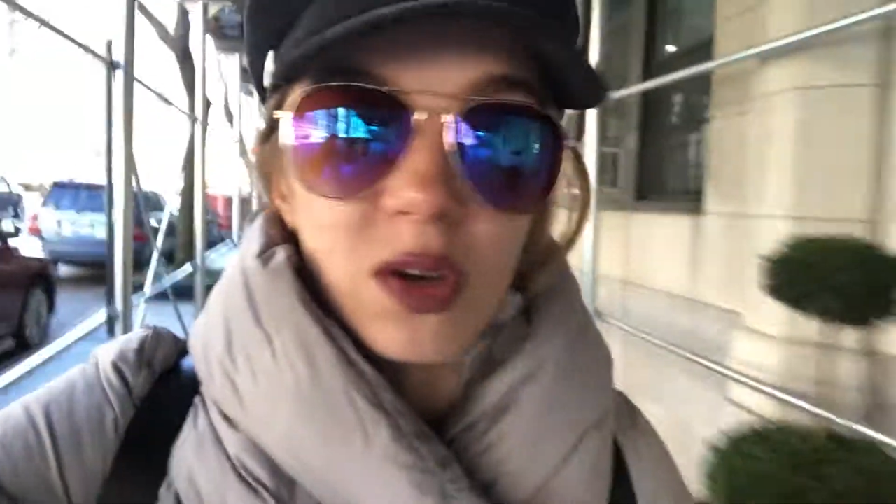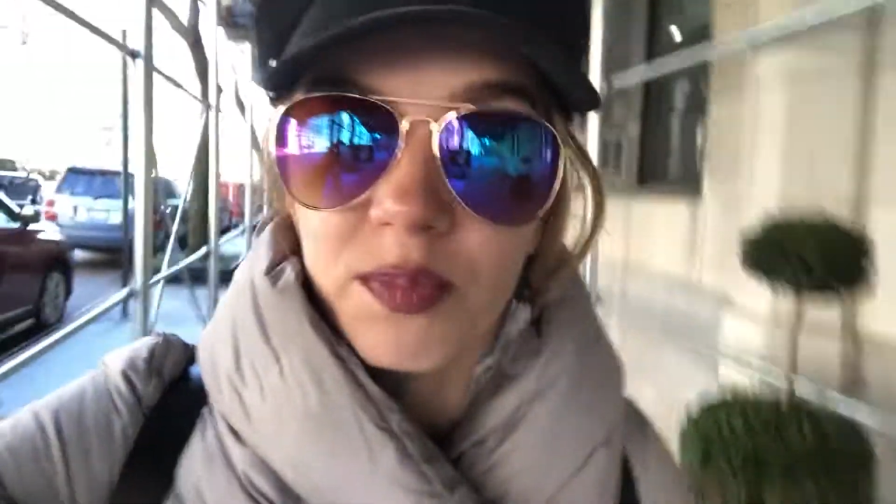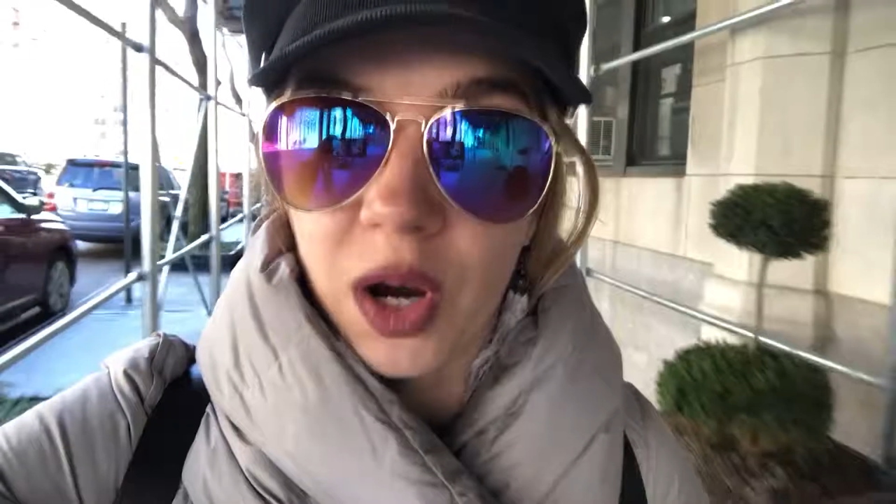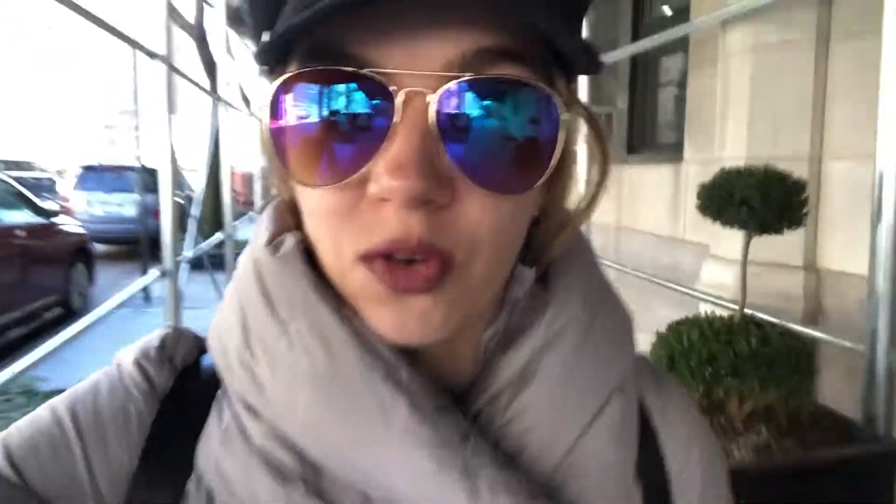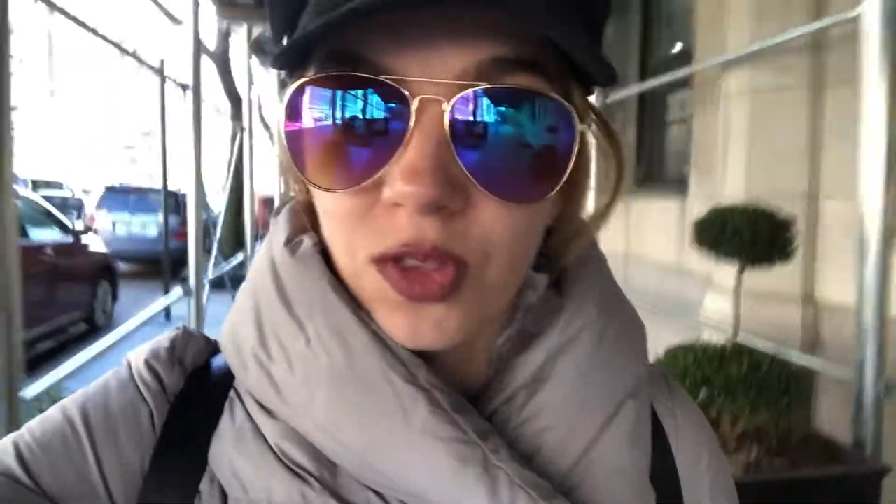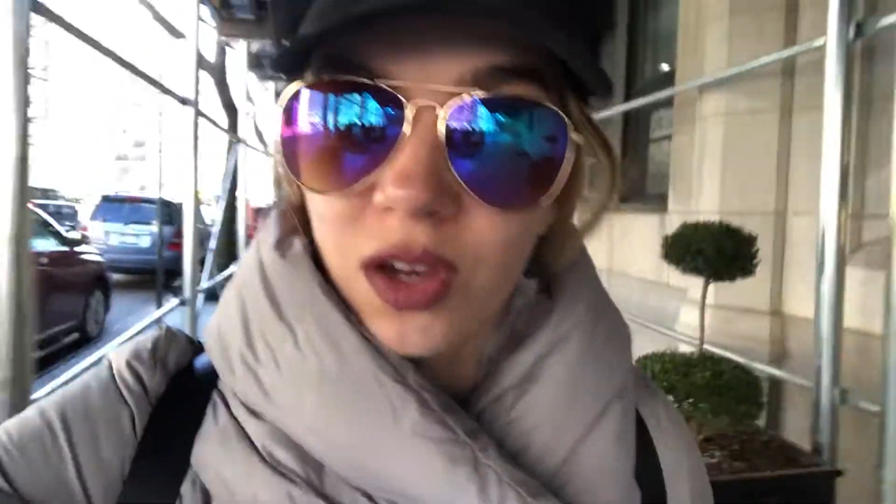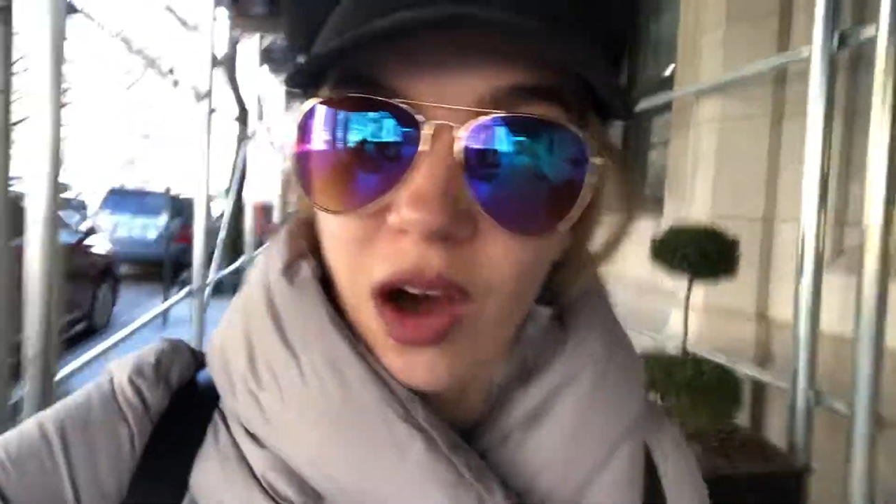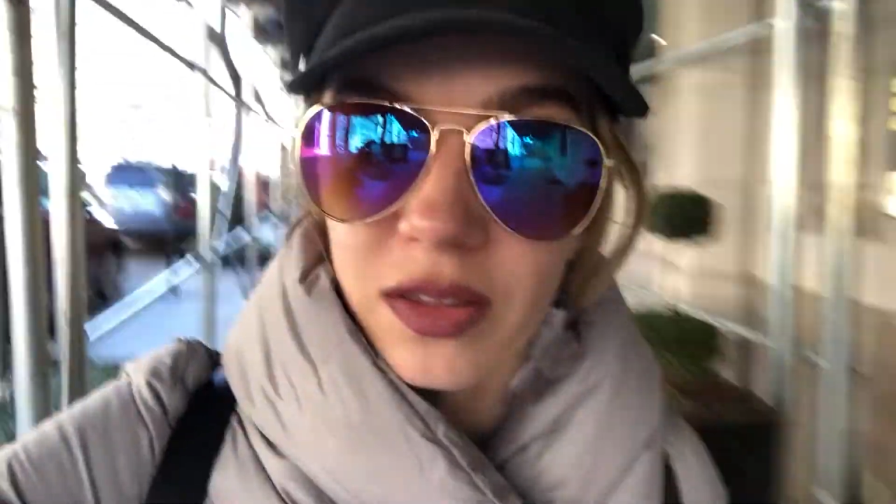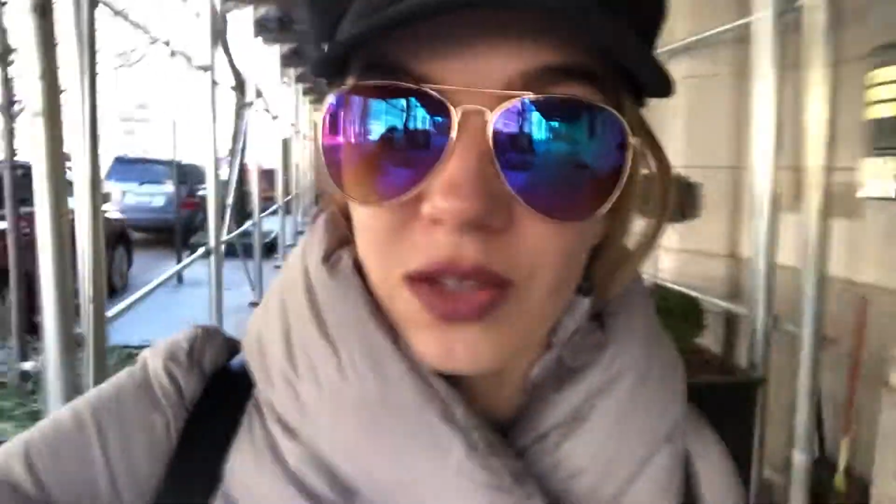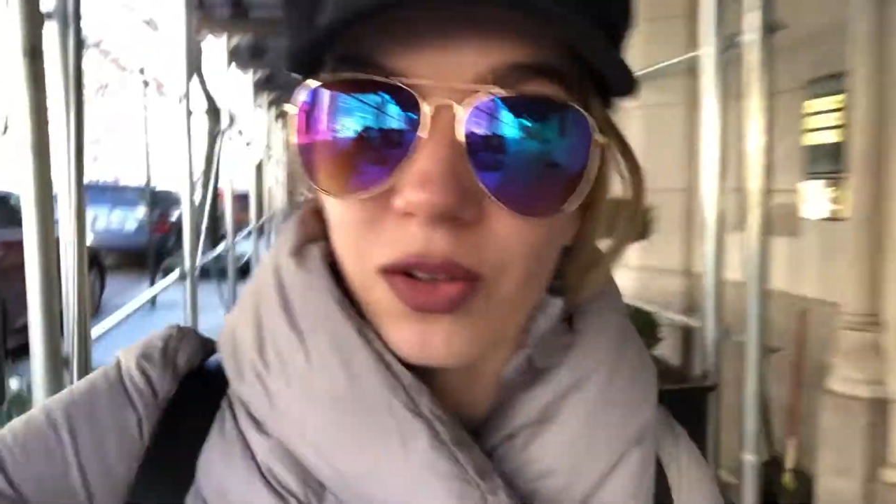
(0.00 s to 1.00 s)
approach the
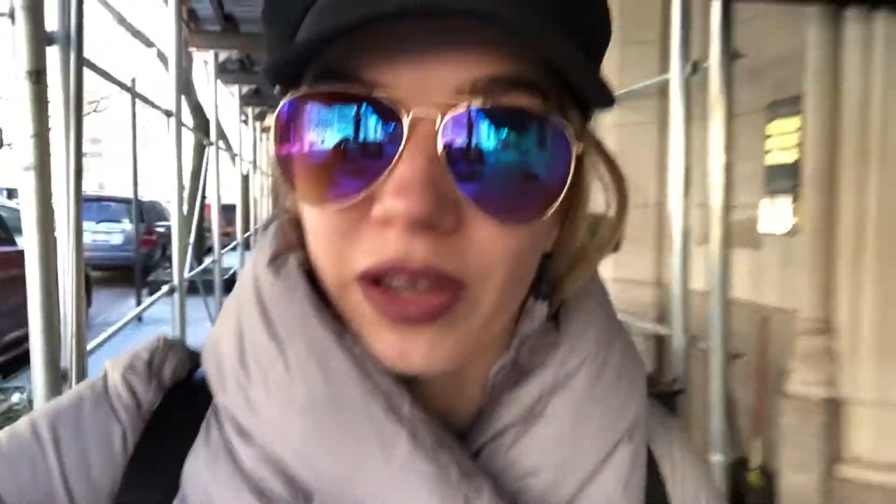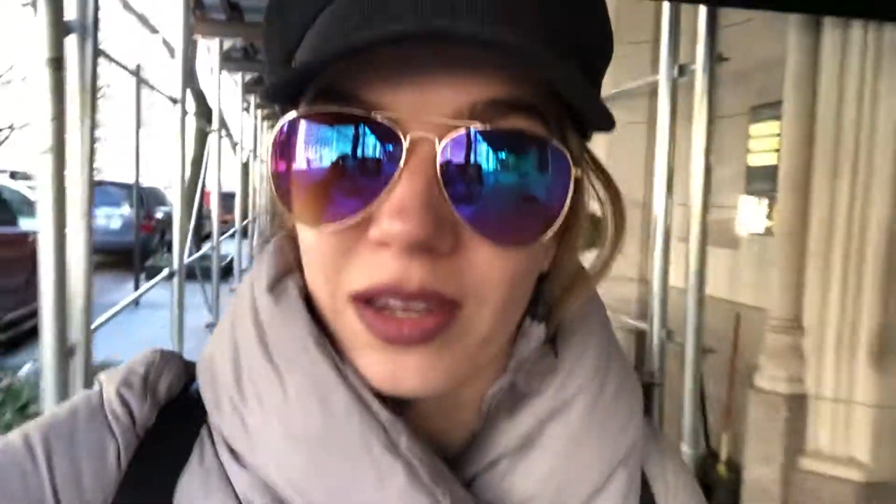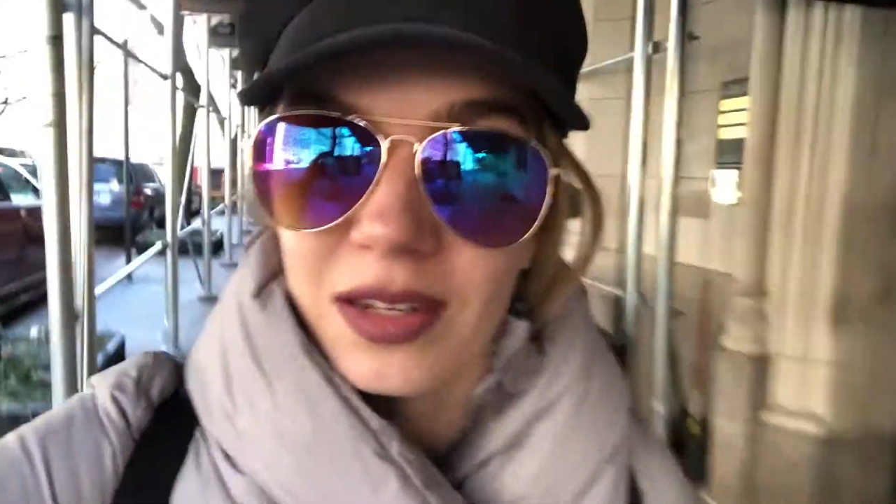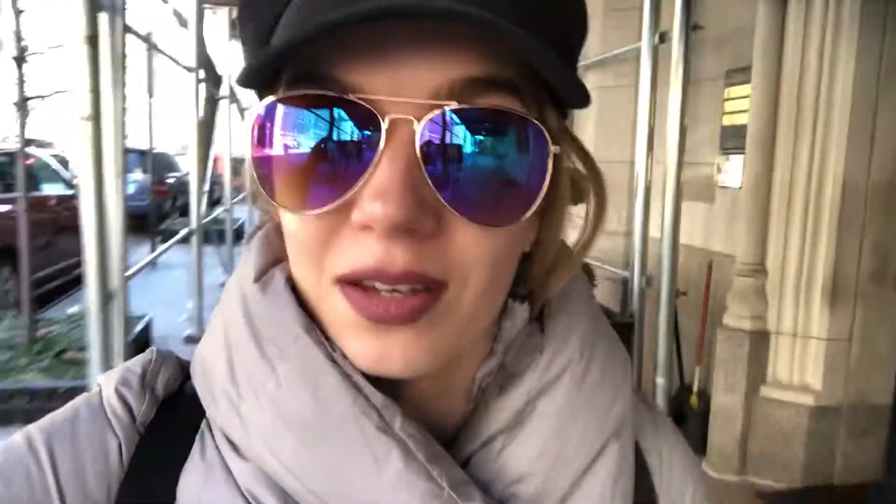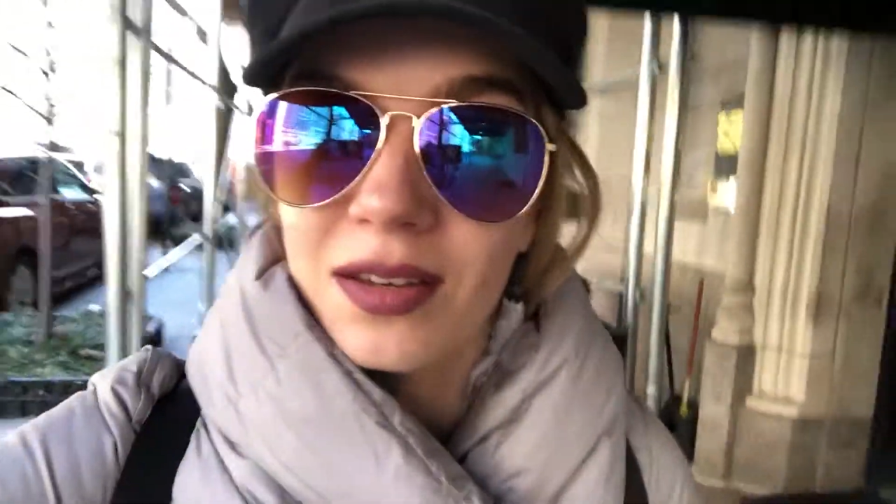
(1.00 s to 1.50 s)
consulate.